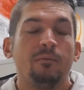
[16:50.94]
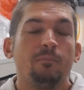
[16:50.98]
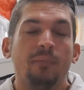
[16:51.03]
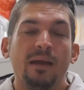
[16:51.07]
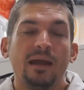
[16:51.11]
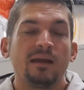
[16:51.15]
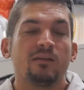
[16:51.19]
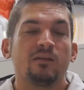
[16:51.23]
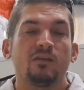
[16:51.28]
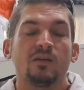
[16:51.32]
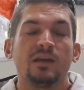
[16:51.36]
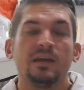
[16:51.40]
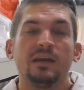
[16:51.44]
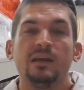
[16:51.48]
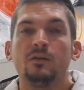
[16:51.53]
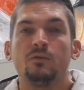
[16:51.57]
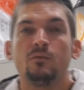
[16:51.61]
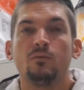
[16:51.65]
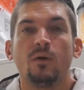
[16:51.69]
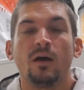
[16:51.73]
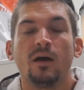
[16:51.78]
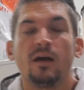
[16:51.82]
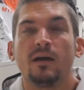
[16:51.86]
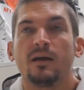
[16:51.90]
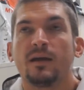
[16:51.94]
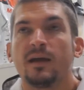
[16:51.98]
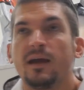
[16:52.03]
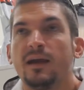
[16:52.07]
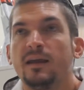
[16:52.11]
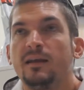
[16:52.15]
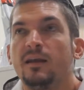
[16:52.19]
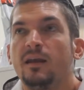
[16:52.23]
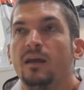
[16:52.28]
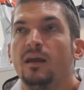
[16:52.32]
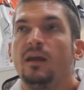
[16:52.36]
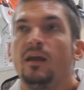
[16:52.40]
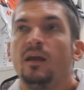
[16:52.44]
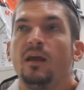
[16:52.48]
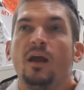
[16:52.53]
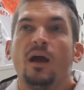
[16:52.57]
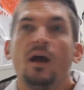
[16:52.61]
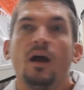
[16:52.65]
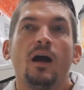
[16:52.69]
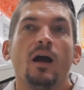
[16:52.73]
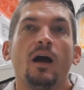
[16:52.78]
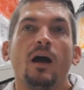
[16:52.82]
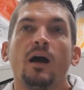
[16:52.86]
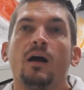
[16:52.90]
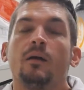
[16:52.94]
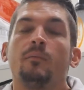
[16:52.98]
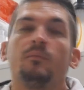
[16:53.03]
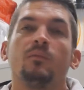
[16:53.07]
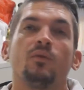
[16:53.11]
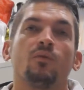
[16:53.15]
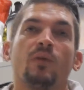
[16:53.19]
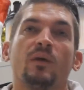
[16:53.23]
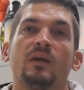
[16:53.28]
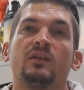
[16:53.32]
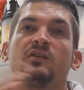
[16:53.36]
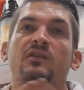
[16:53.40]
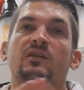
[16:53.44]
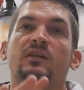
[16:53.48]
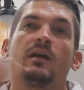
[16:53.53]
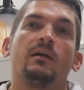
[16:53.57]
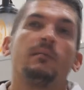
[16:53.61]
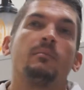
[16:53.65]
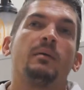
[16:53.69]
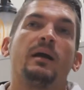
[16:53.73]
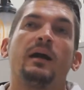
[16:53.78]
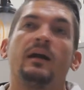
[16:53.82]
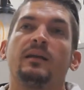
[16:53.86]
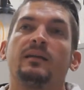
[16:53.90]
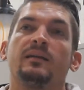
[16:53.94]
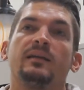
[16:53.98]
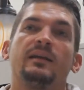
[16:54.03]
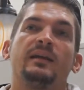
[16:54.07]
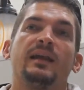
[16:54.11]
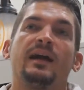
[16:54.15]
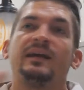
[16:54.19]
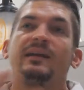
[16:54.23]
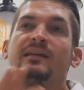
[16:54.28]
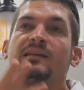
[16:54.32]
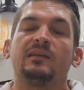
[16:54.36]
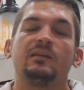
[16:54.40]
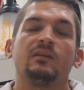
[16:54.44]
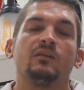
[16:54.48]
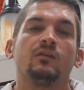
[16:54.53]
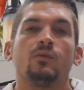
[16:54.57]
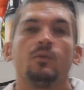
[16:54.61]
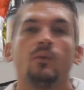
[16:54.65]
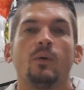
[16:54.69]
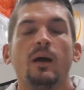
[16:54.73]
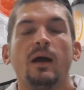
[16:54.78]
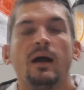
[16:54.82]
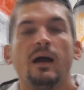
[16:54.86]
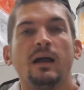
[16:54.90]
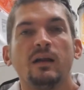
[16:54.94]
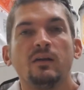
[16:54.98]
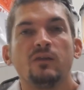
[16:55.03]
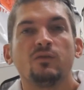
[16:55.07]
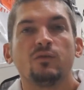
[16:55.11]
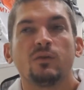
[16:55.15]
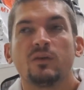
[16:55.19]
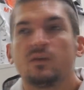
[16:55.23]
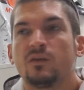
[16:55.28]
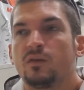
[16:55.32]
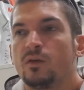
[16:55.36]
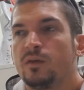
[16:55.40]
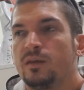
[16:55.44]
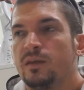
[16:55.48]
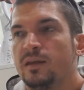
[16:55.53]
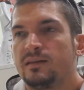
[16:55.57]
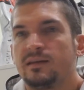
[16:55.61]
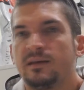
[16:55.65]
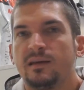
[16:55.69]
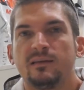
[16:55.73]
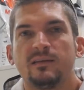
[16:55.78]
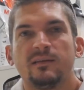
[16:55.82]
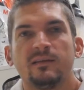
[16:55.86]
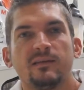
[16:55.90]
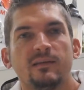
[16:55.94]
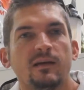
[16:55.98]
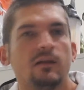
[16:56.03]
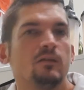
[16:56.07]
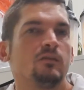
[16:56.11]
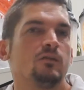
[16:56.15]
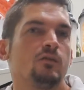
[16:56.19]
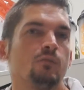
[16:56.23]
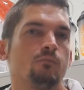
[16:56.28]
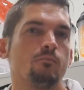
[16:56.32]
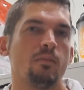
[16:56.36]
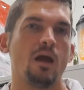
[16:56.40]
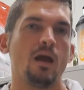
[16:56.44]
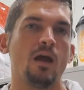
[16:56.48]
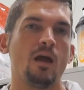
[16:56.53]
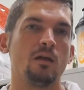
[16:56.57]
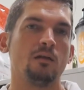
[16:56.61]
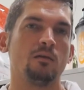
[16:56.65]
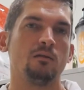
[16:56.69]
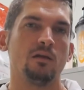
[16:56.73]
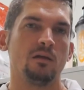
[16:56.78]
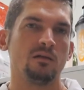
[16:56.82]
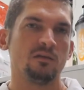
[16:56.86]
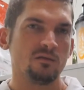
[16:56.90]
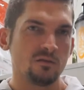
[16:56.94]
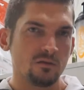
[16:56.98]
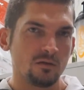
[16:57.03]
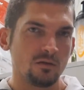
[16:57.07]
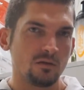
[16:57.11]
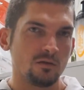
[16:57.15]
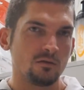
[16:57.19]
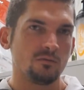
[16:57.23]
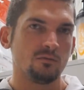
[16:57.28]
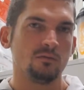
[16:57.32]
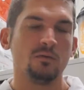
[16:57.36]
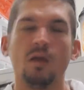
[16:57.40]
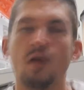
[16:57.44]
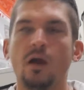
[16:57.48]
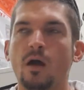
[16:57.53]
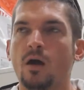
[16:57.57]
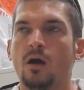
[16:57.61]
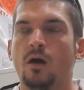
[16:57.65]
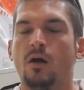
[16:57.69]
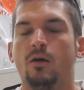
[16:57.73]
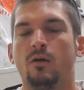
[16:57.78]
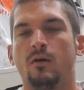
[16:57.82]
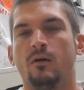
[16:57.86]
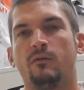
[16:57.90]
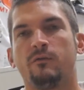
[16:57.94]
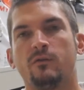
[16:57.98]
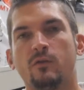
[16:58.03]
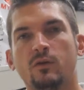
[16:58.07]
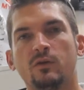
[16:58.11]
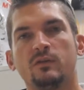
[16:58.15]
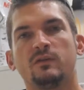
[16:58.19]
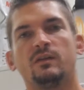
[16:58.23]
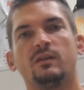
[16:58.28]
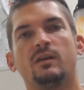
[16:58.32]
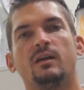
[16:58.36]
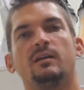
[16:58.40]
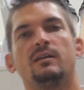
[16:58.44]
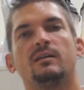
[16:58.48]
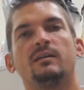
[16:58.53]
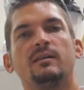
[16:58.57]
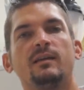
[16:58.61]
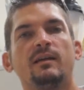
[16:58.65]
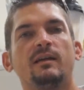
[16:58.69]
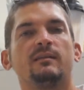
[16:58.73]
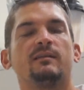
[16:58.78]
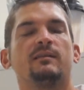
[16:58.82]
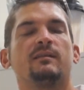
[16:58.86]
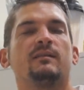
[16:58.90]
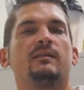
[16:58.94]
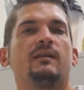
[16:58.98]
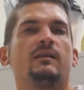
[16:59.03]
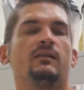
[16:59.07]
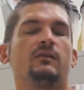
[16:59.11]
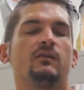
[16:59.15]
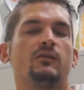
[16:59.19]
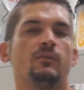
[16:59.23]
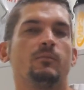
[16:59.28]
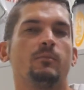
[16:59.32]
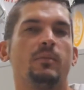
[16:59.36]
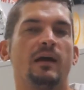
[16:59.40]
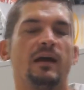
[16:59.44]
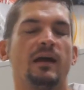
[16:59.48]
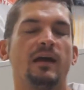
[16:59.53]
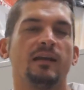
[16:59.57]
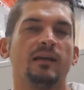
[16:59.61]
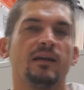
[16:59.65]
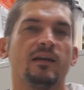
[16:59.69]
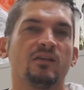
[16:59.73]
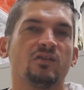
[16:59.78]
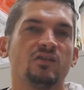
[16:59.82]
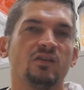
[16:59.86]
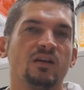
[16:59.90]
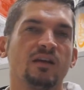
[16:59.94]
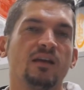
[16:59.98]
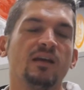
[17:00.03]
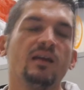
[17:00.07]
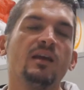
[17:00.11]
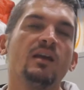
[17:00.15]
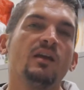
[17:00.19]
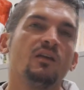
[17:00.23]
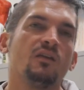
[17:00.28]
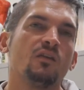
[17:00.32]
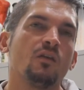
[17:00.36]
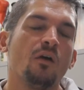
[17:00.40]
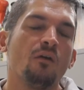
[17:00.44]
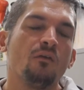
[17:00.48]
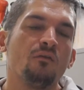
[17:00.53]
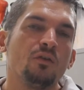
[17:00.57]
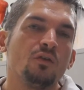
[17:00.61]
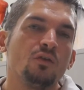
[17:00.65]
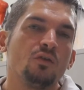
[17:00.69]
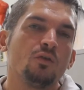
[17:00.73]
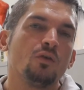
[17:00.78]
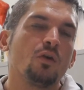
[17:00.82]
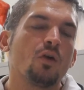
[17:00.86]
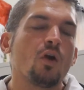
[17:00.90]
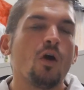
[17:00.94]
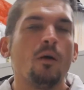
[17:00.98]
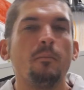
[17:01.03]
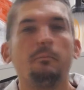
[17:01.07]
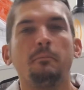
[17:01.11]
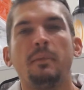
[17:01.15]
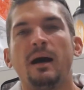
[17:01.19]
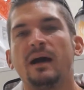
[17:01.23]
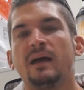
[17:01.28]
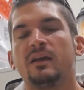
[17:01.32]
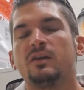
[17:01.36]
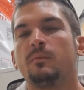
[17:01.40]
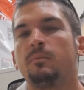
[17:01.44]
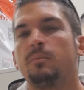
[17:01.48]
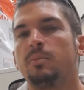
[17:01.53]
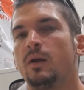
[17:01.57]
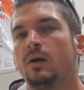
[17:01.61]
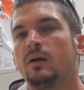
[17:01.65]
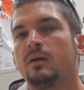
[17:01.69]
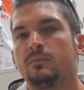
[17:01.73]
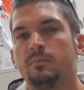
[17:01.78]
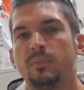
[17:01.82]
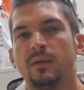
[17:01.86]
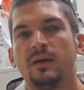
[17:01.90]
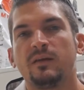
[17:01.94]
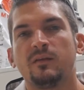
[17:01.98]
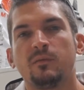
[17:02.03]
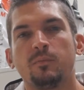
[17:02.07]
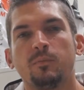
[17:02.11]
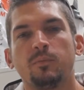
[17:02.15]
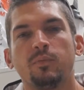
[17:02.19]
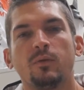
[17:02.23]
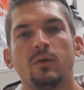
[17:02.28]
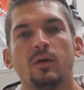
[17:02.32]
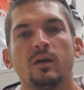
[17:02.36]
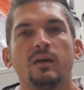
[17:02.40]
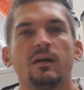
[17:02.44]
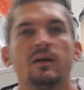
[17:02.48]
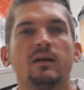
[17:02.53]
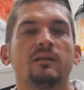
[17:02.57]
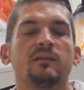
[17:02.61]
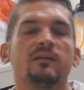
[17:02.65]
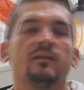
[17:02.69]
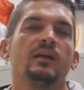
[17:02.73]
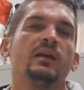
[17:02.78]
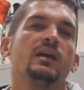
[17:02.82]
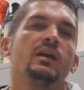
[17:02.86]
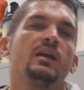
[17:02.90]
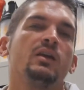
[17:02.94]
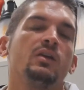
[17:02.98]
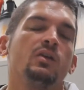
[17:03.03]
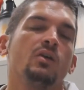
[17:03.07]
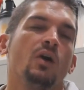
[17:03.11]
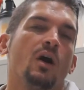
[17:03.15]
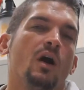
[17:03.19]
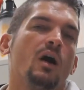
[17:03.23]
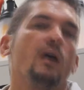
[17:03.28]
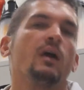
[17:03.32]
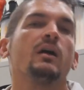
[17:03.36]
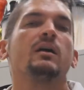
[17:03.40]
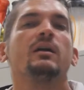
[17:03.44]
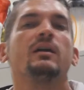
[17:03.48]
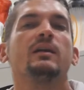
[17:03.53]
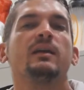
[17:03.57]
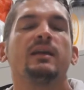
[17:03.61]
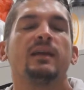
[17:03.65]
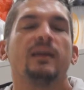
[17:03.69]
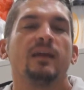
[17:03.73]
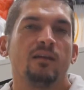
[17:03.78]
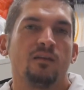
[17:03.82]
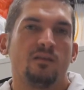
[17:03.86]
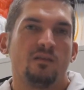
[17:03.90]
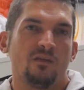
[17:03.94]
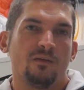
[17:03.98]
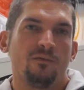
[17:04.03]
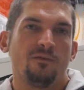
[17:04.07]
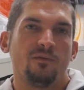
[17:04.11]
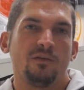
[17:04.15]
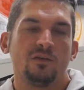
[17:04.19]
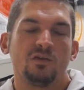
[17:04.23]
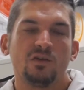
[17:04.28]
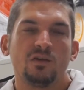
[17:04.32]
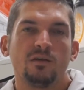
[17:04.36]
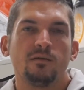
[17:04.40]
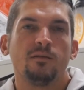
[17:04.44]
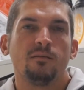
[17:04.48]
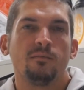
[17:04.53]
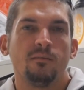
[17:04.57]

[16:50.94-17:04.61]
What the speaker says: back to quinoa again, ranging about 90 to 100. So that doesn't sound too bad, doesn't it? No, of course not. It doesn't sound too bad, actually. So if you do combine your plant-based products, you are going to get a sufficient